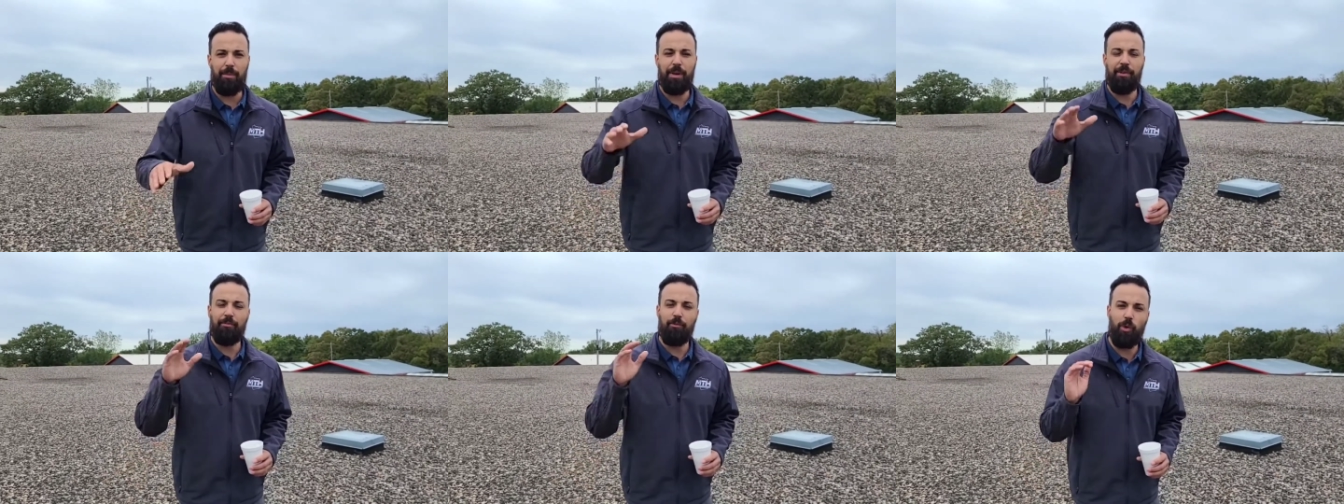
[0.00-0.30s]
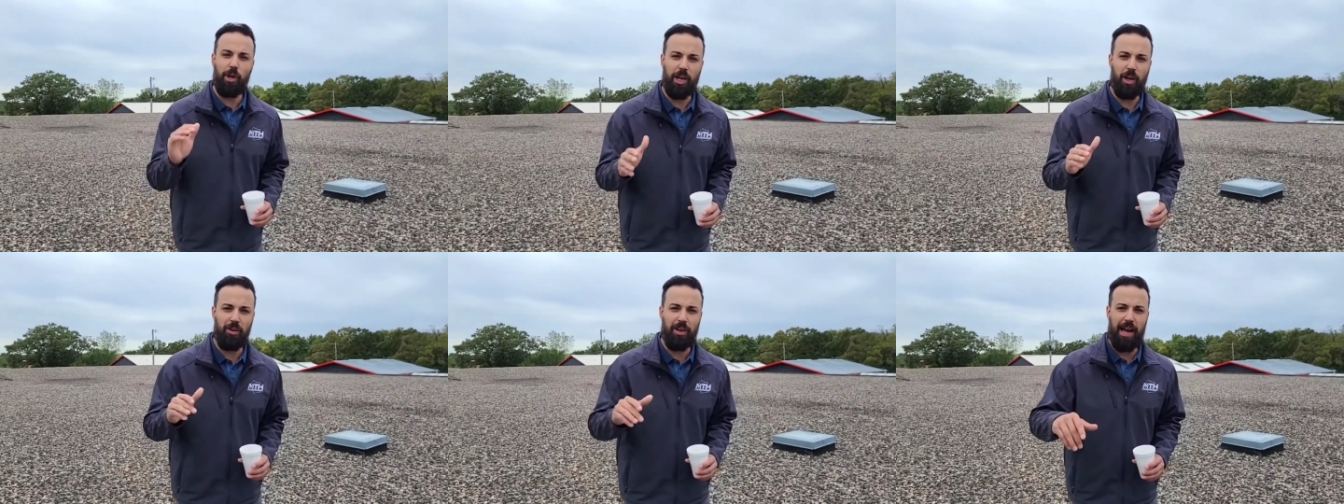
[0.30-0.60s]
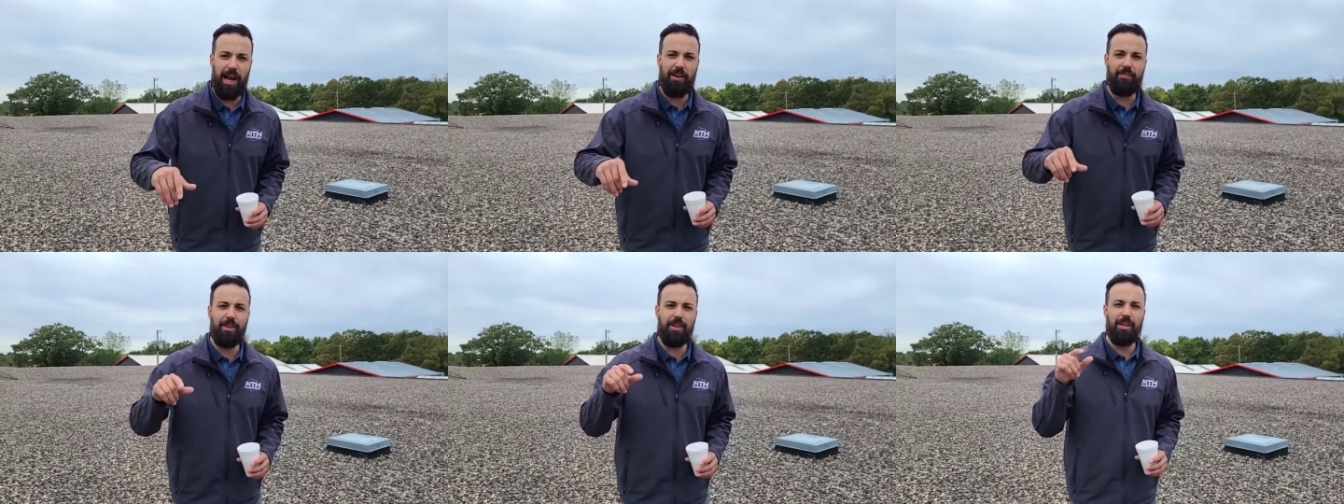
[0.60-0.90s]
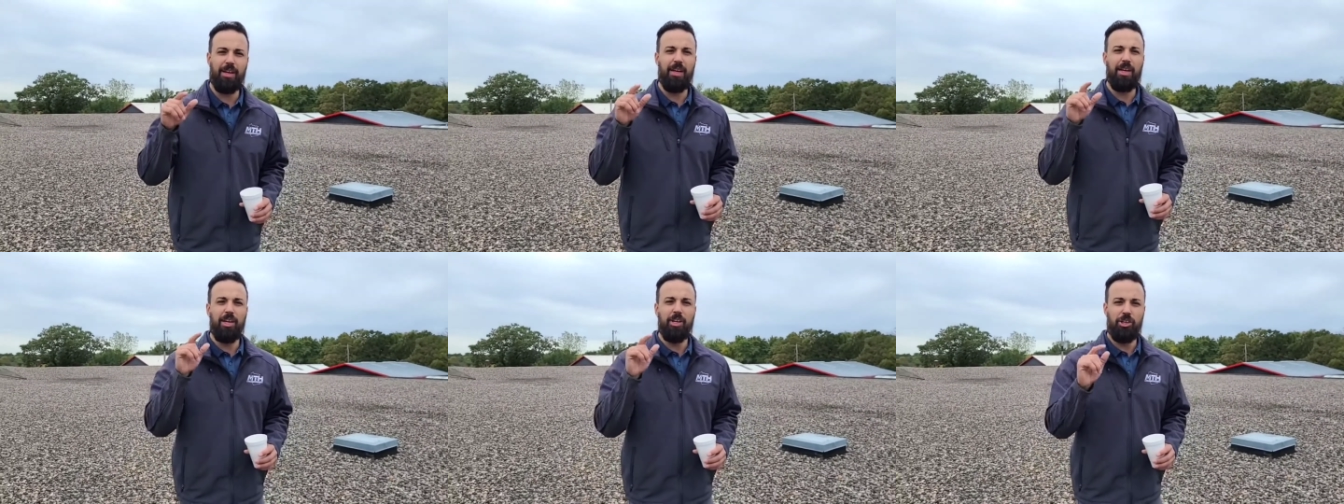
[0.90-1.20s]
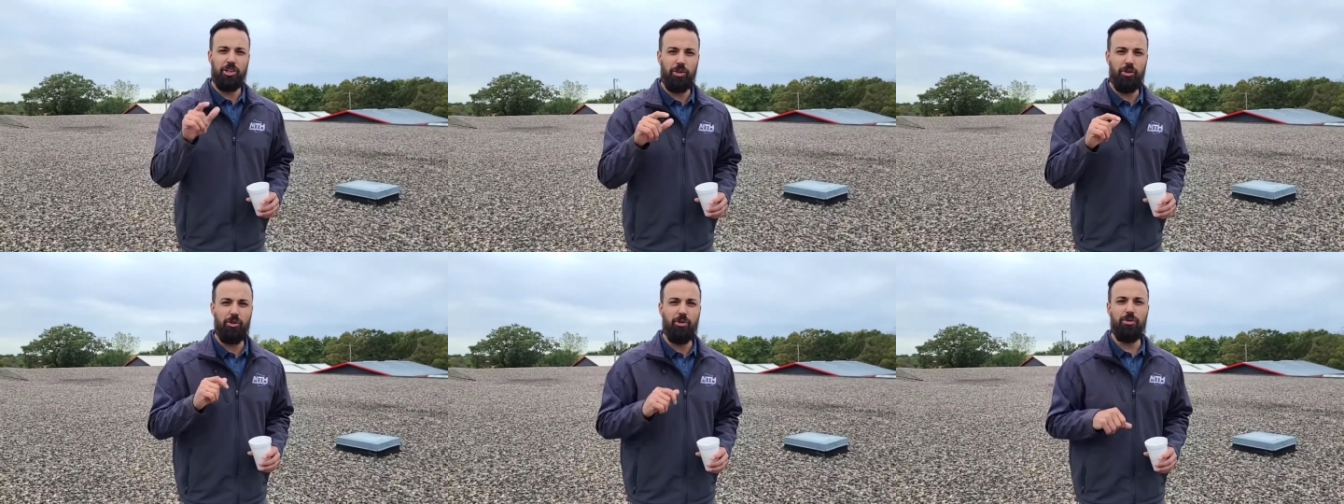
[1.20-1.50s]
And if we don't have it,
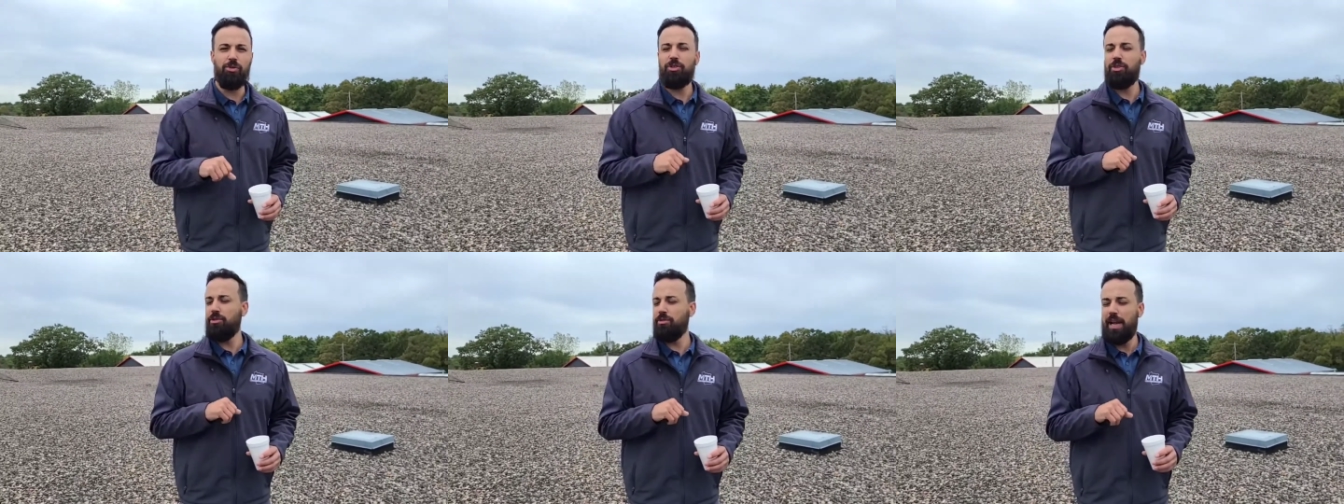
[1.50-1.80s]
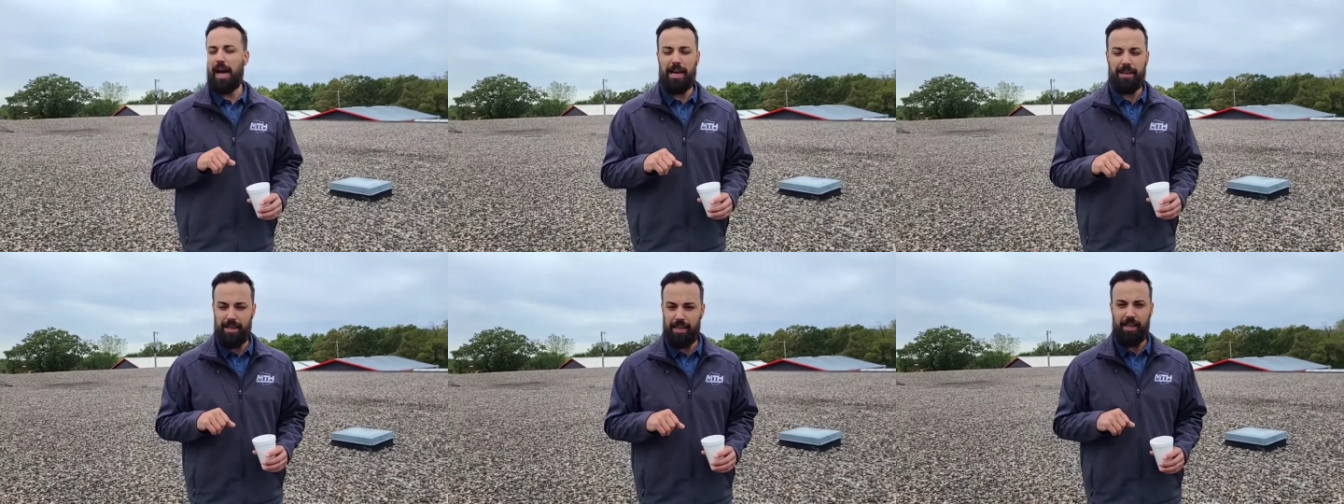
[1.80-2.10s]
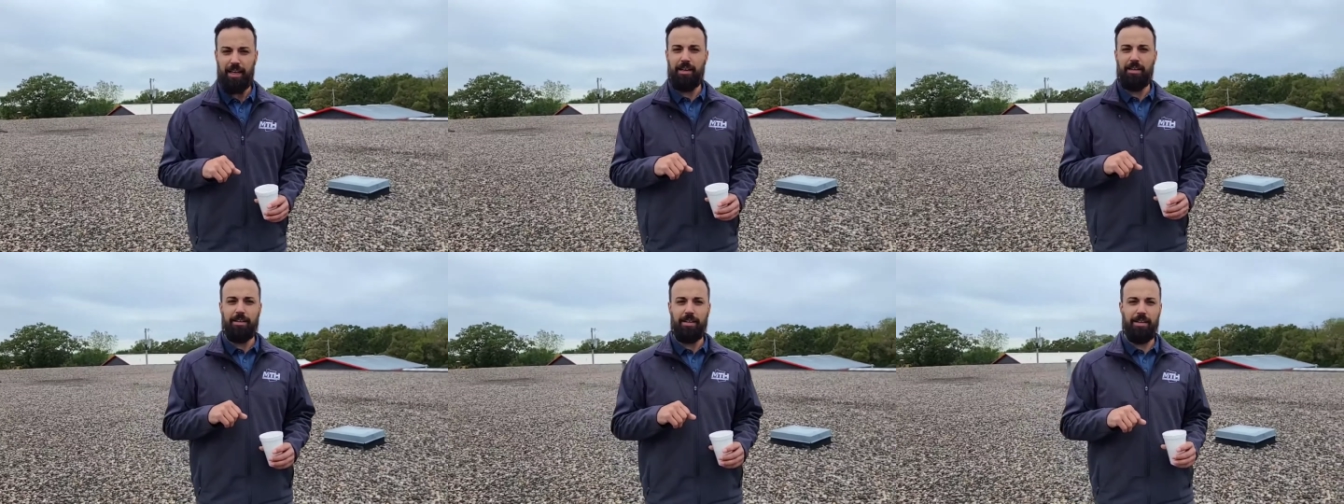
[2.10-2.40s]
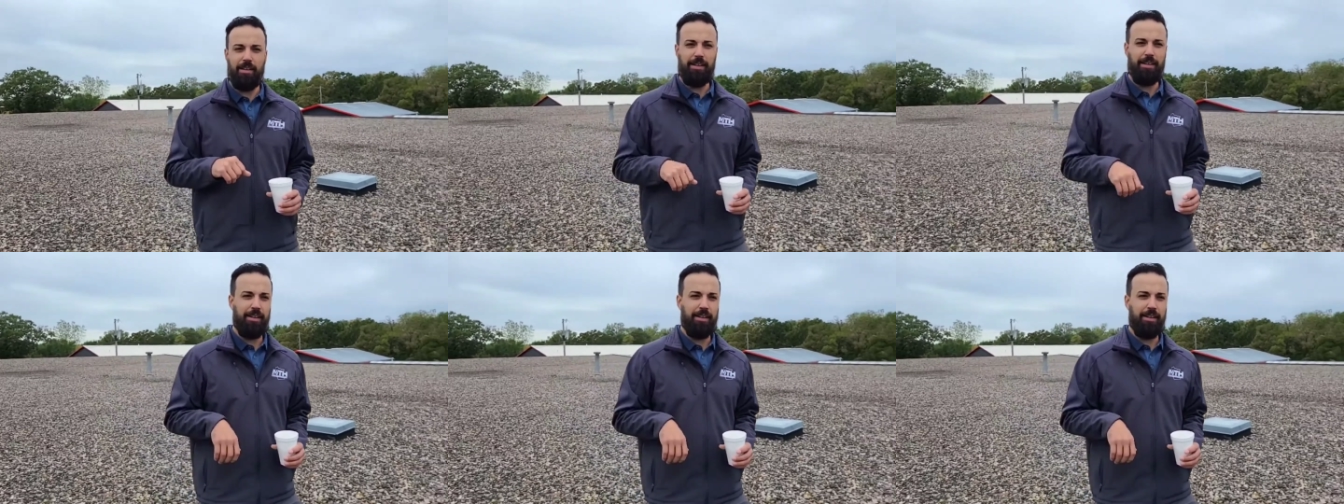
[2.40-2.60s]
you do not need it.